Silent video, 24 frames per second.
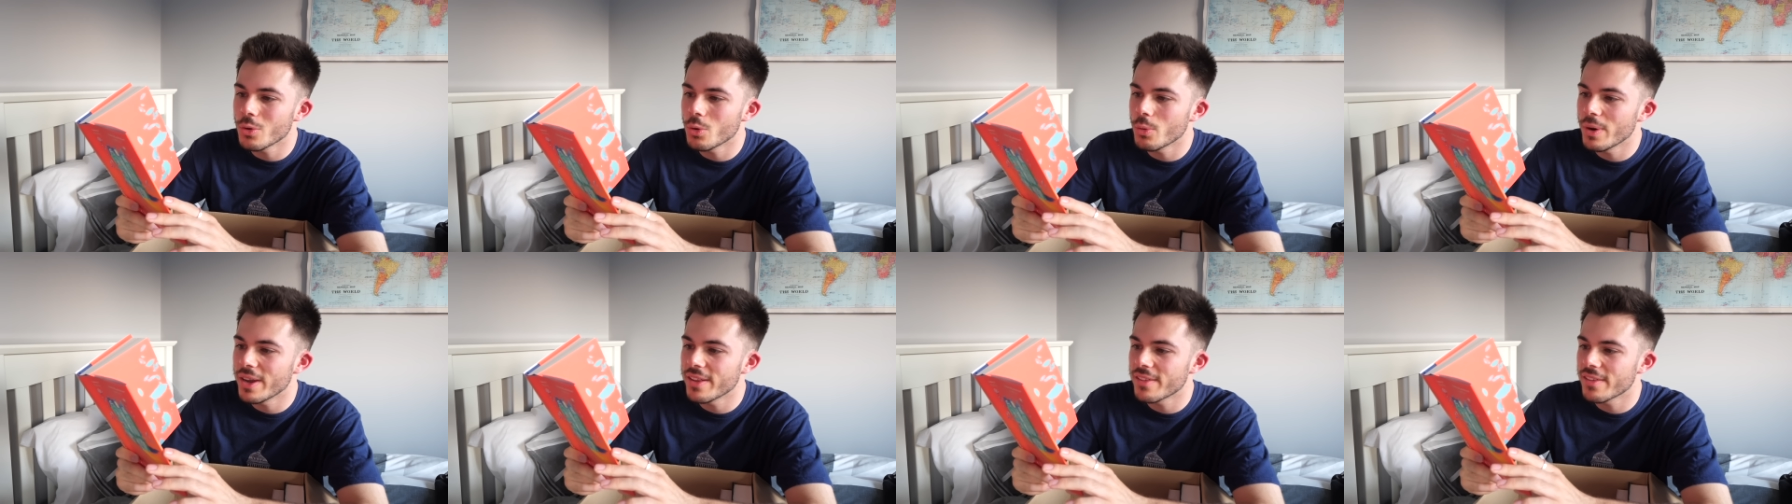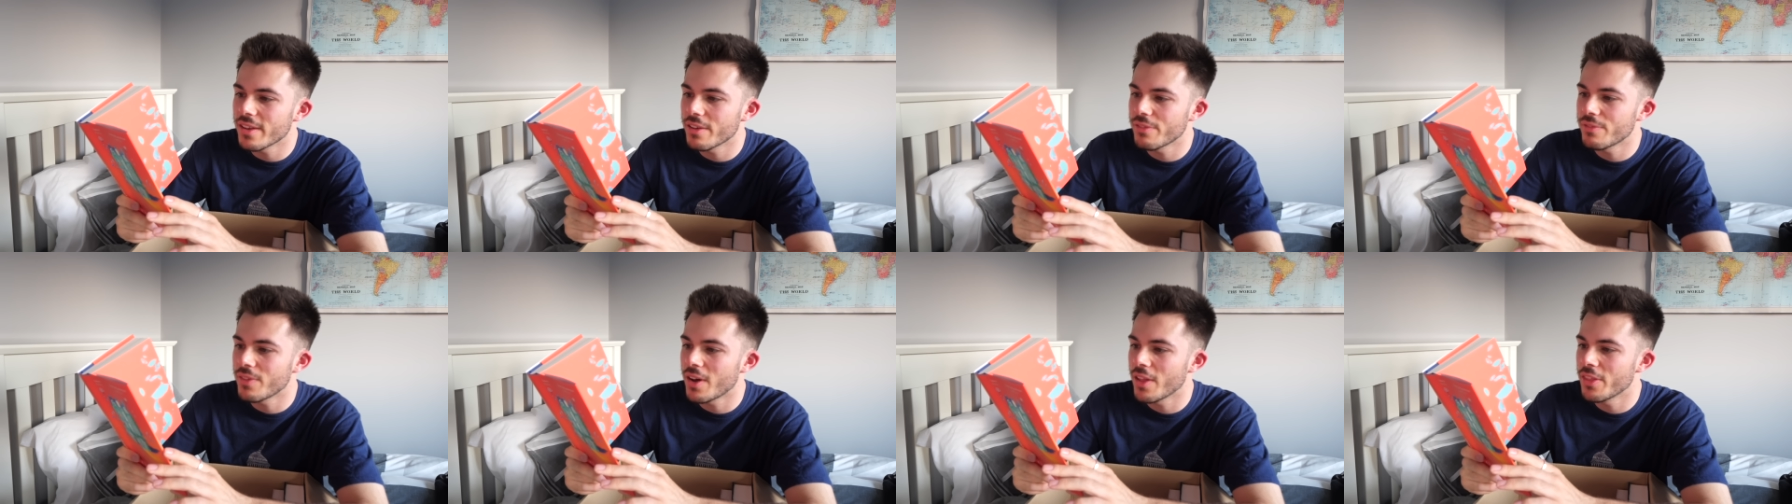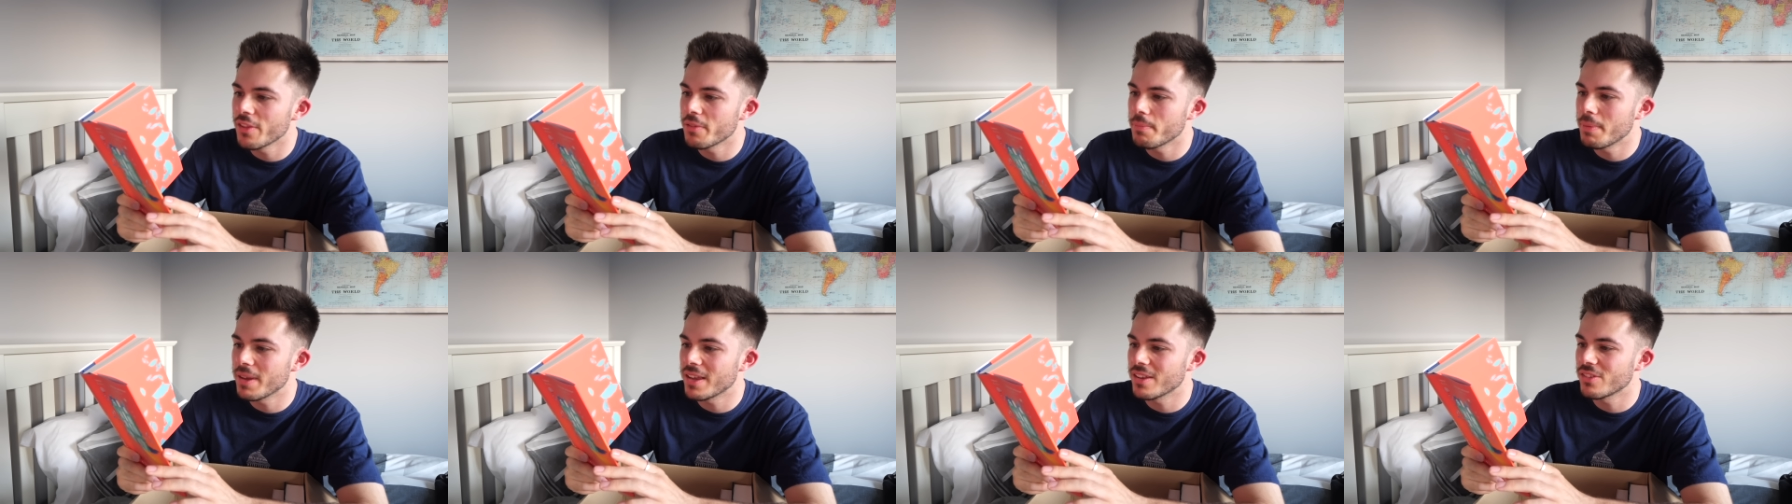always her
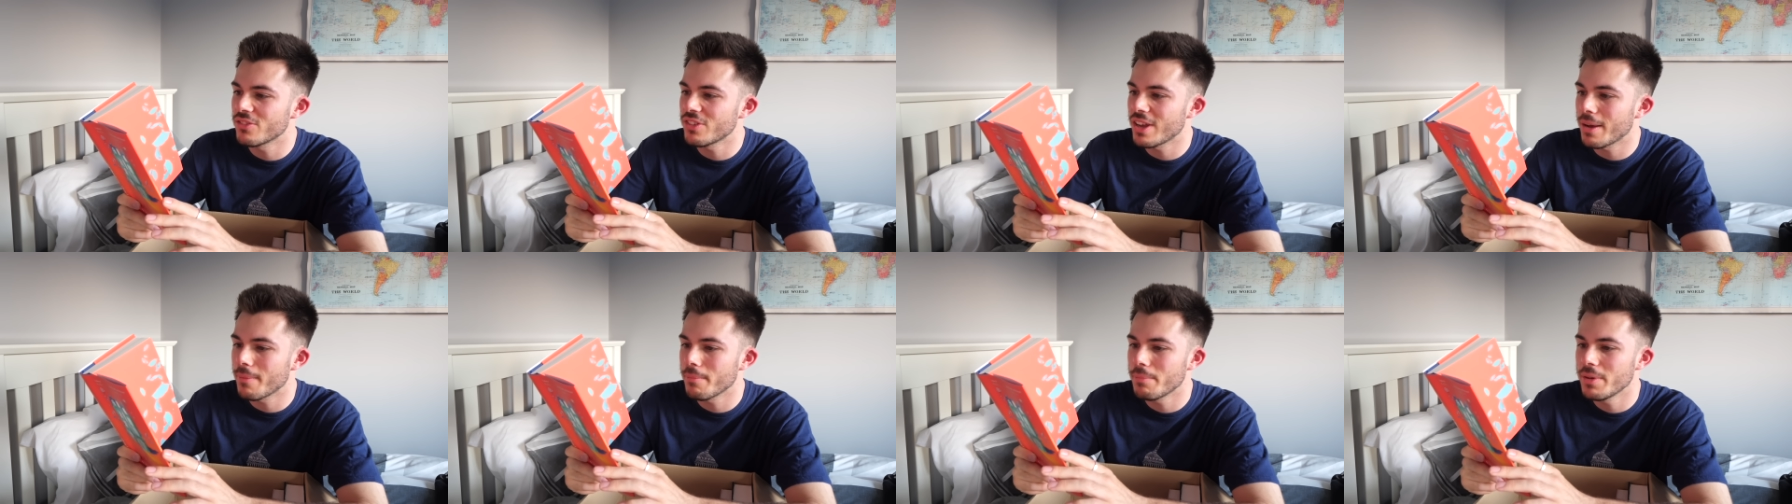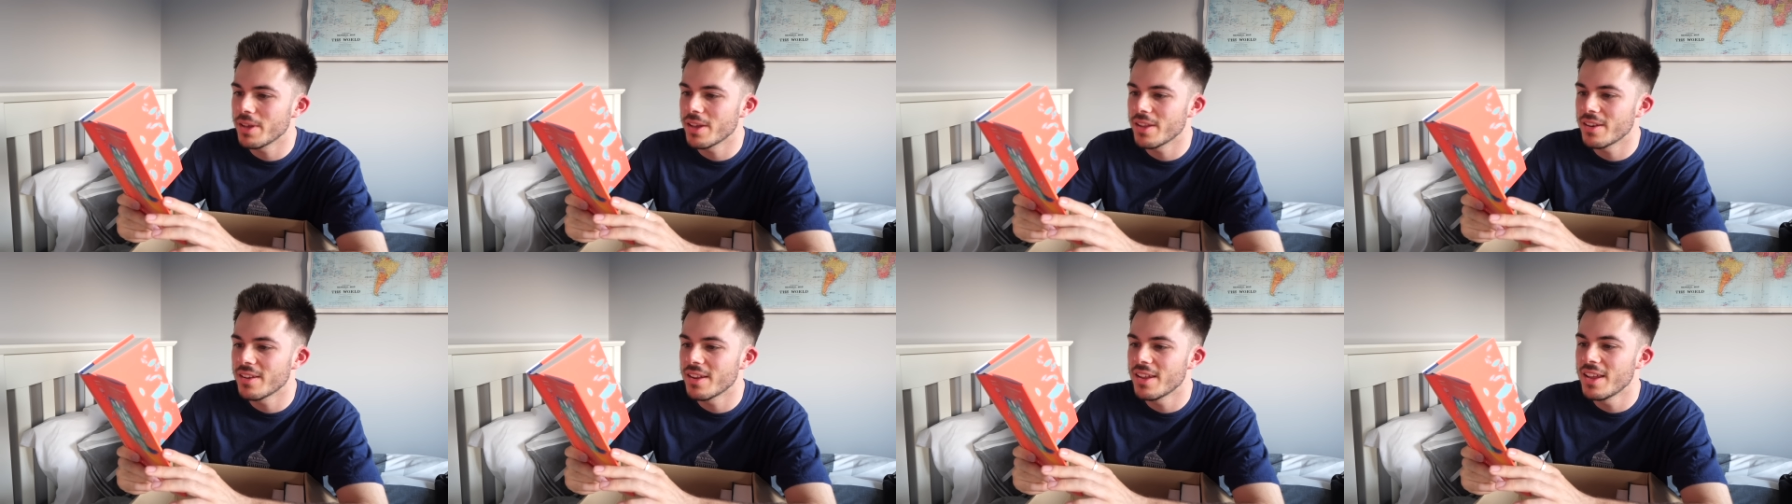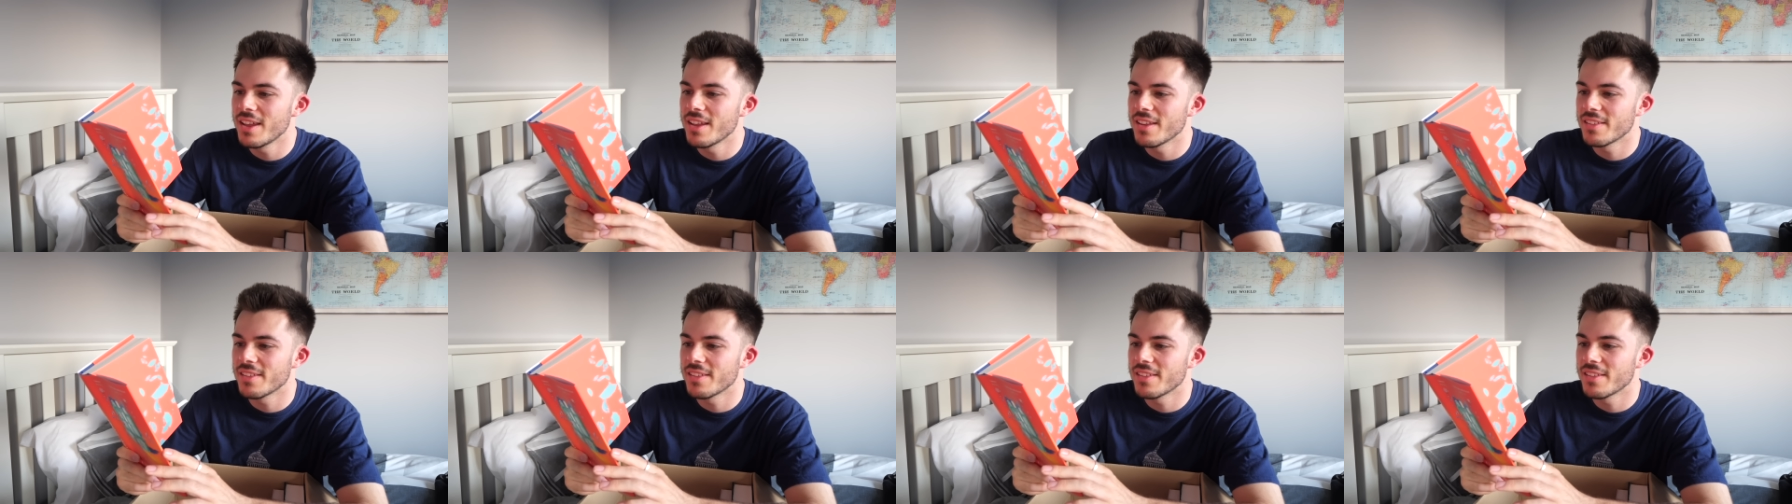father's biggest champion,